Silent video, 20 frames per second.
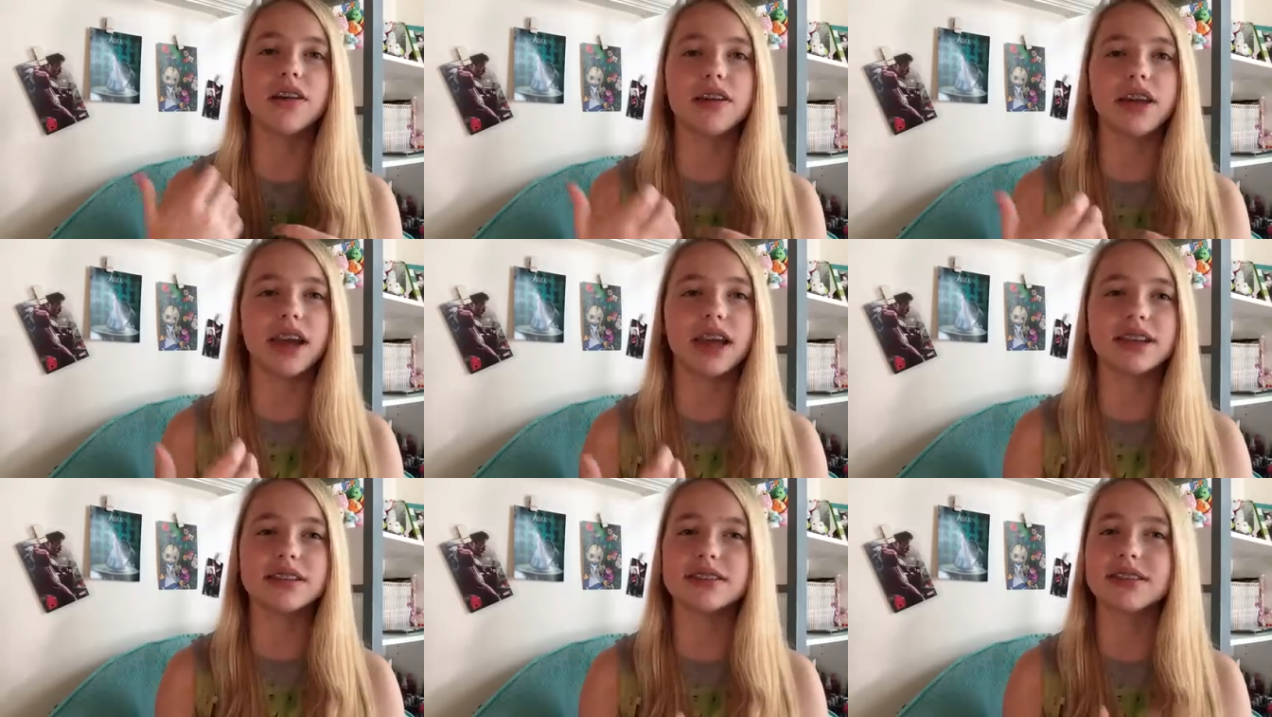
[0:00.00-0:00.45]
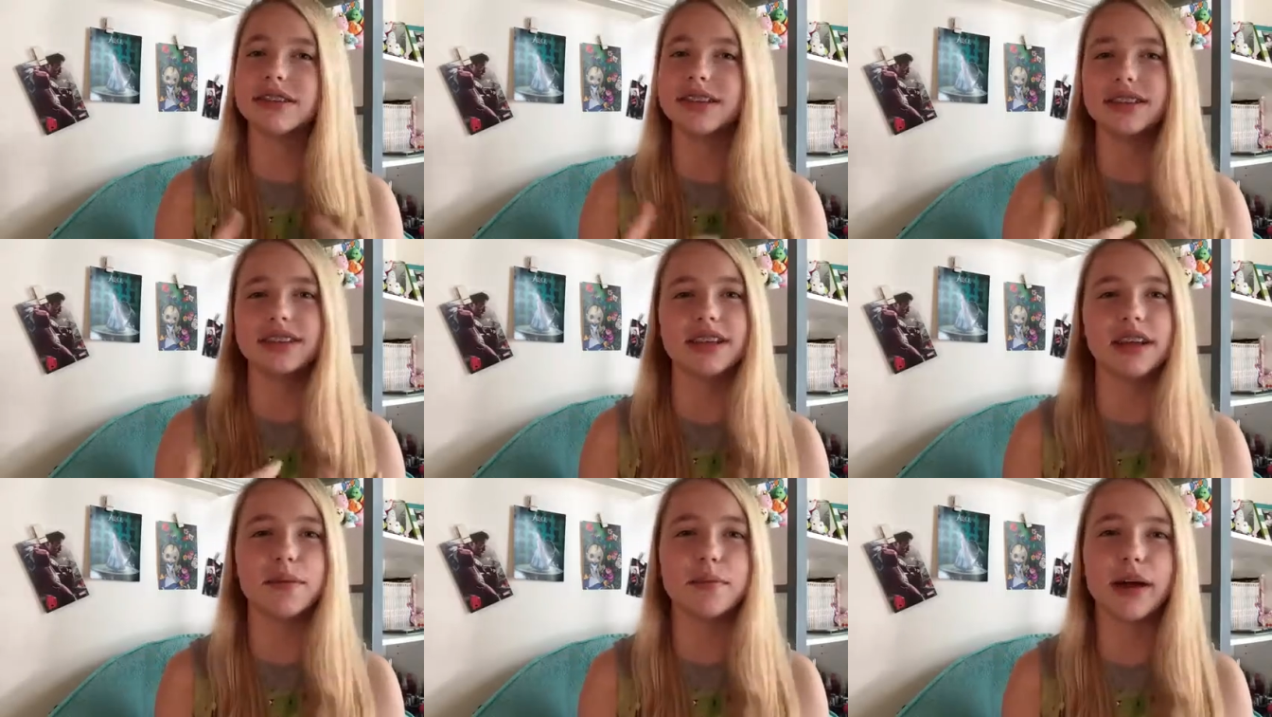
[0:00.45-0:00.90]
okay, it's
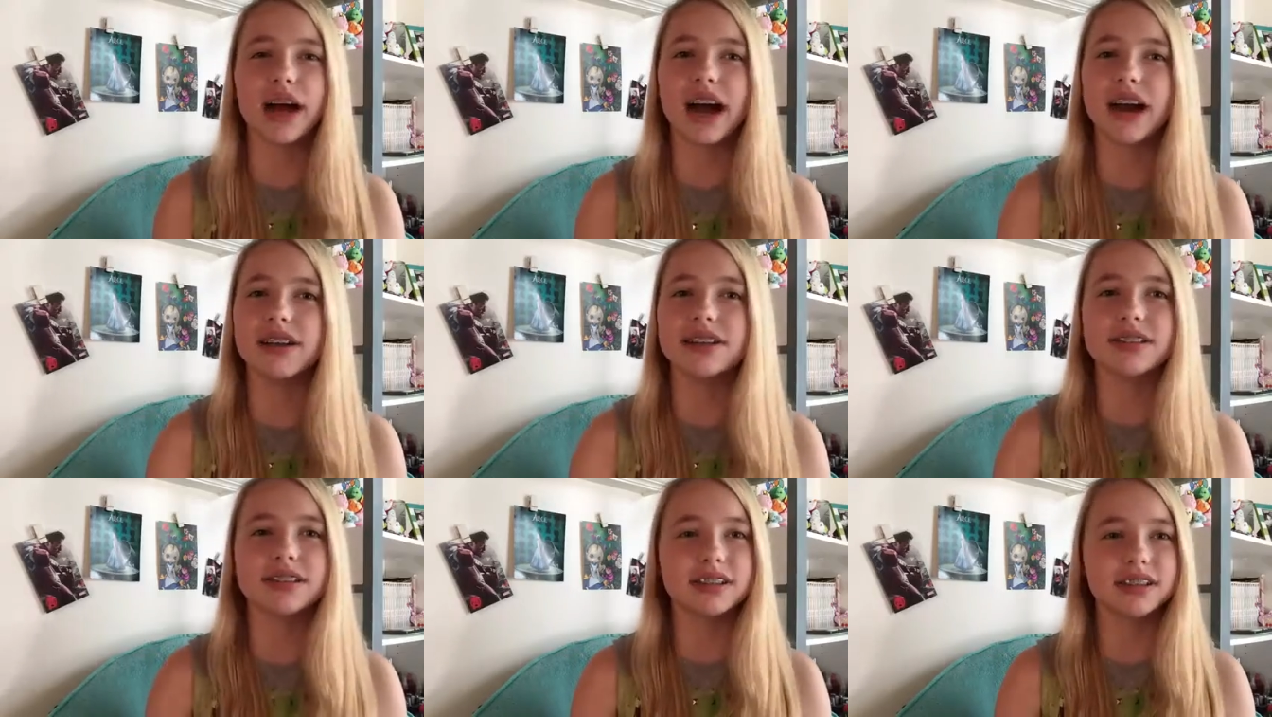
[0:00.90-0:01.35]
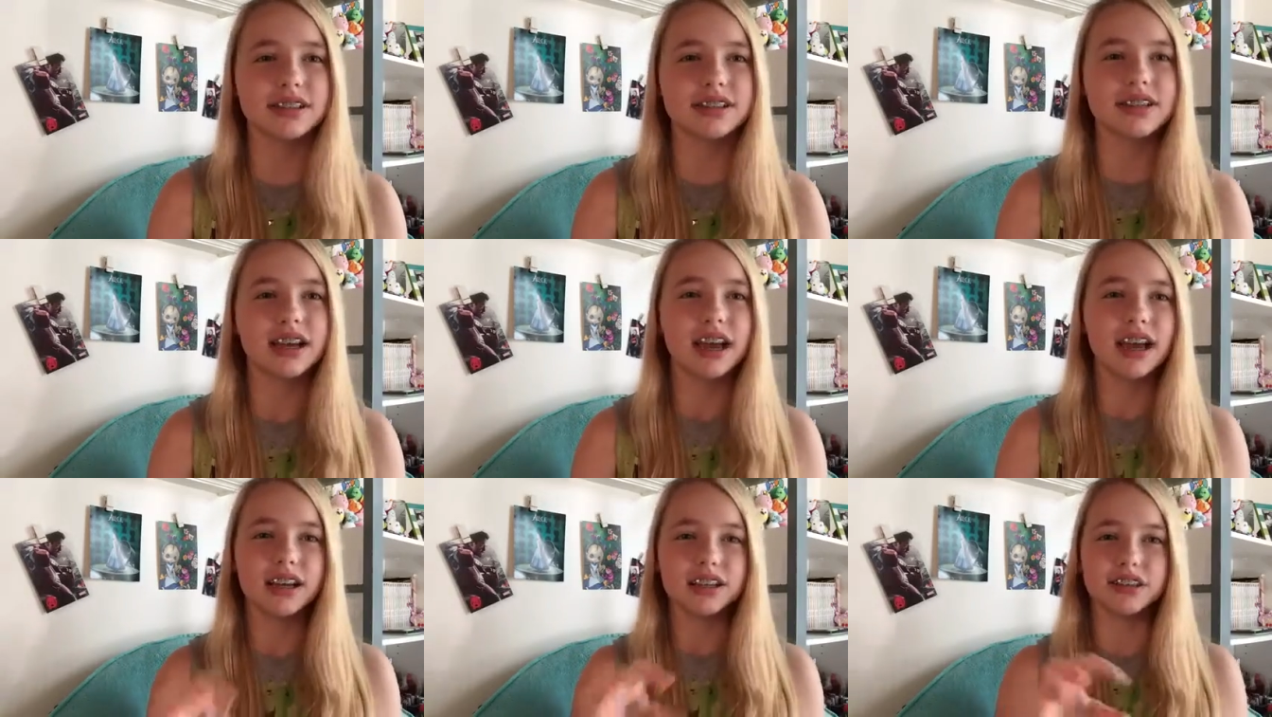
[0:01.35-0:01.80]
only ten pounds,
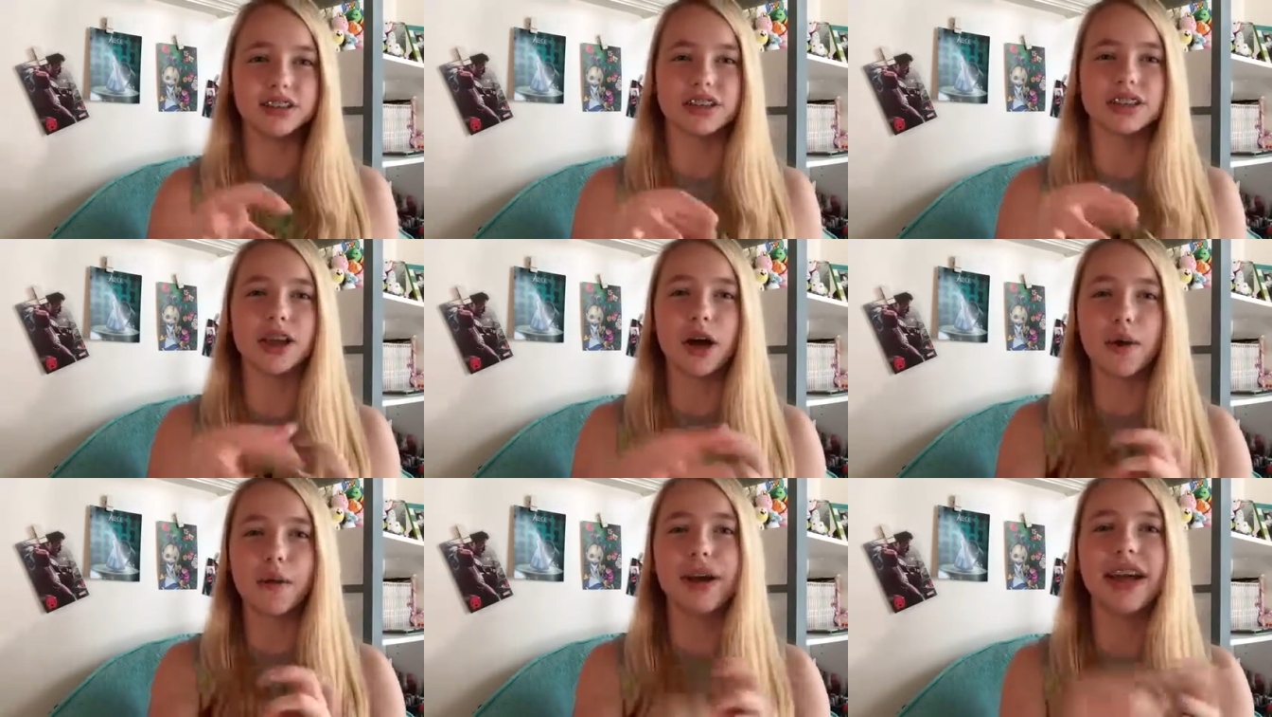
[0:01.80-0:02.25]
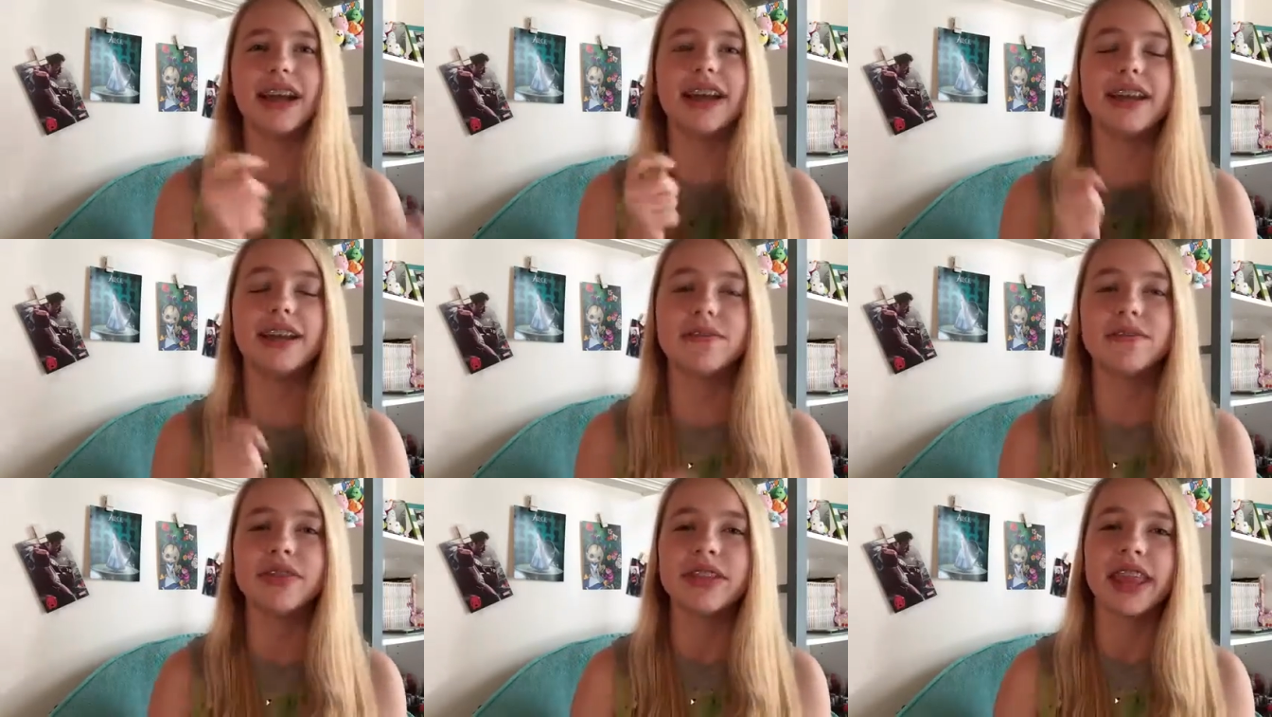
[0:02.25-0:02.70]
let's just go
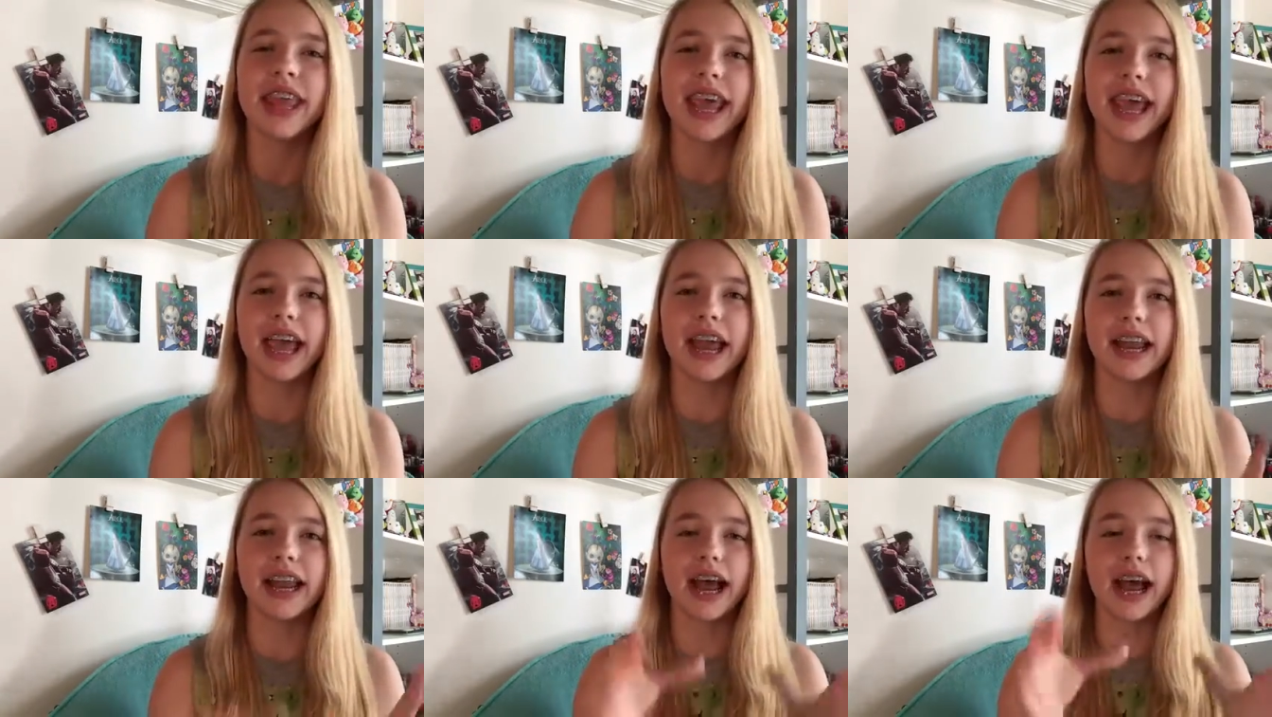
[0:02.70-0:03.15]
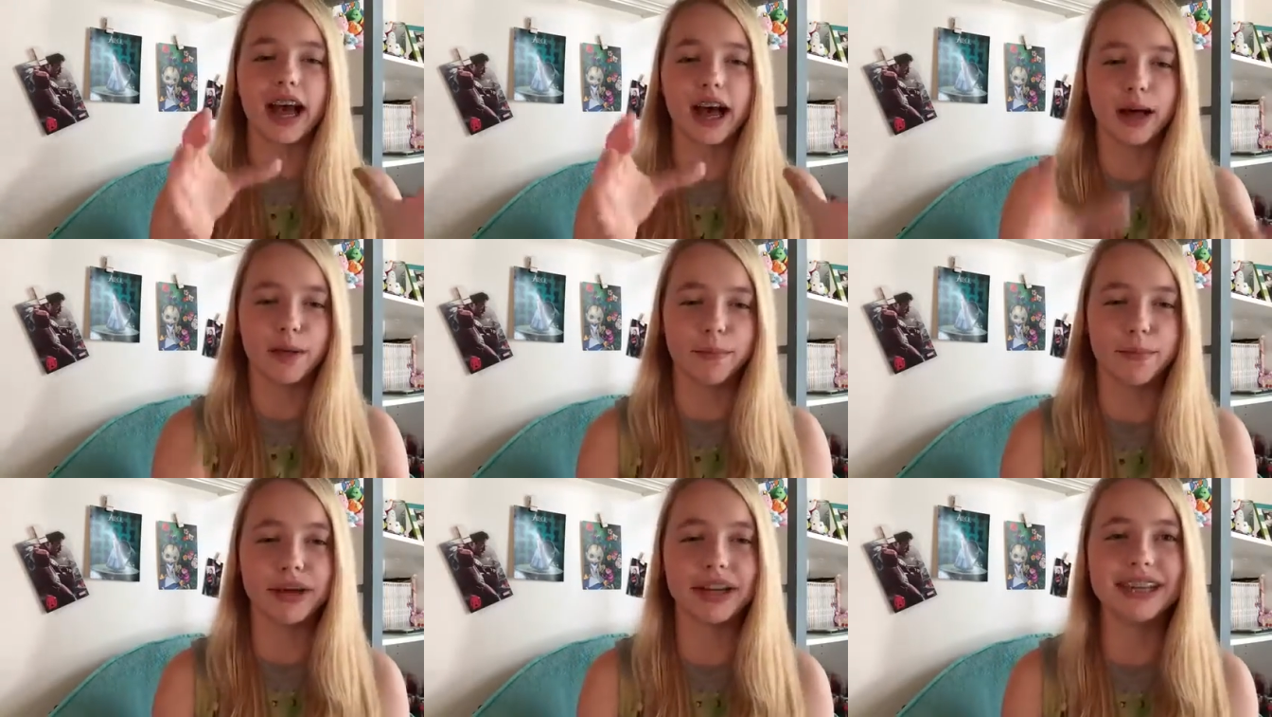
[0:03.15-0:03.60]
in and
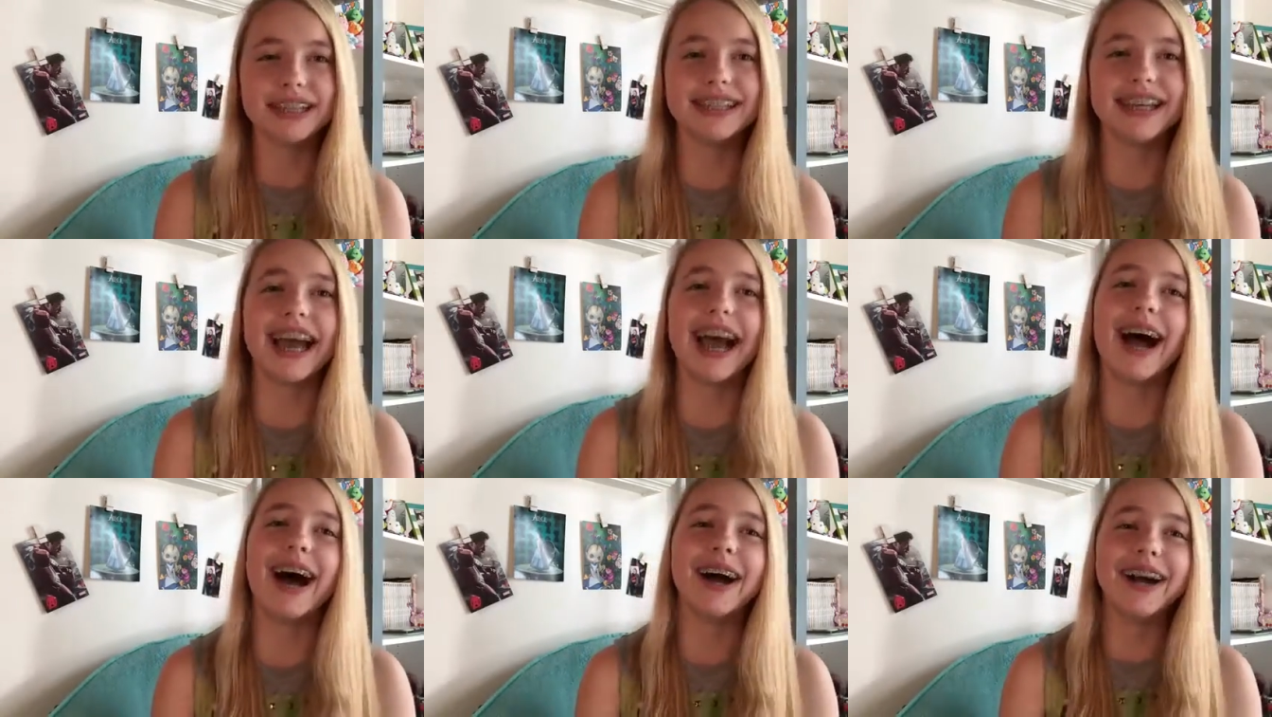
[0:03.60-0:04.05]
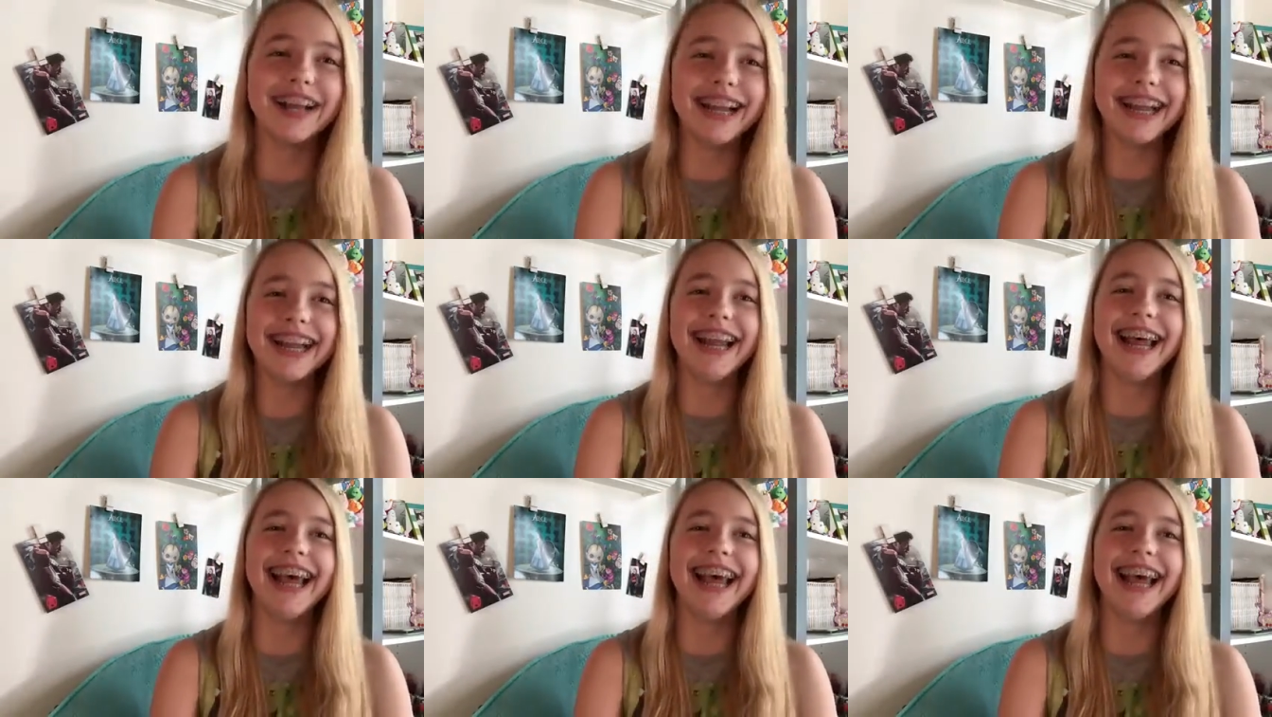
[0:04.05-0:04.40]
I'll put it down.